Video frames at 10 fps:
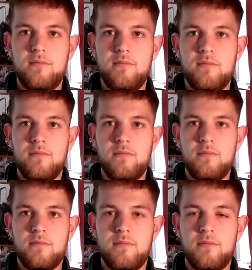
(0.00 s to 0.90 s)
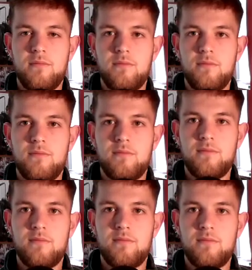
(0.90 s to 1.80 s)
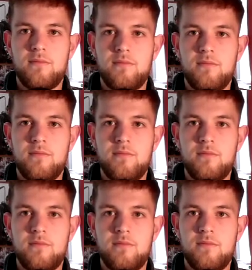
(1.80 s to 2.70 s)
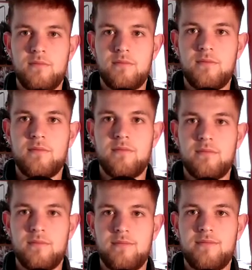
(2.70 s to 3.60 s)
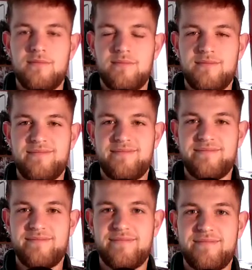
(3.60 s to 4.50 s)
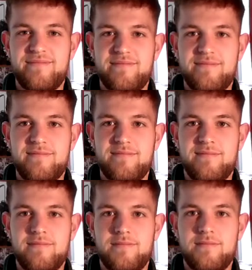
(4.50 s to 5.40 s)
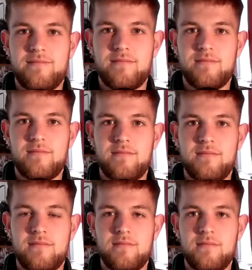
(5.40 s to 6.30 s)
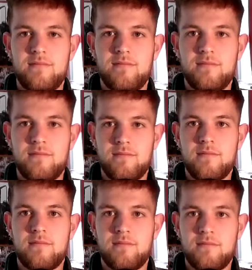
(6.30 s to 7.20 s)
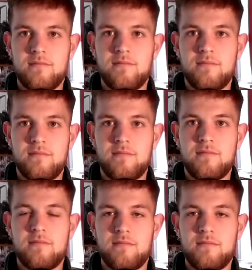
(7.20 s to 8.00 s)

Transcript: [no speech]